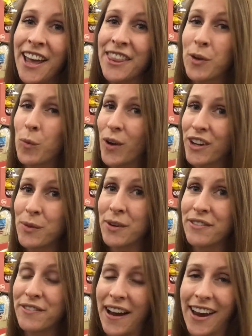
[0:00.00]
than what you would
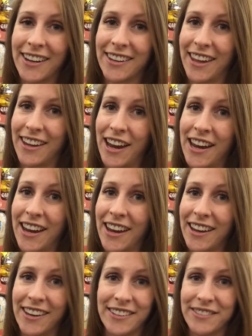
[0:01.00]
find in like
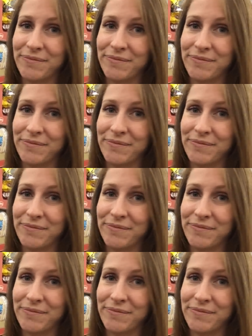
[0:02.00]
a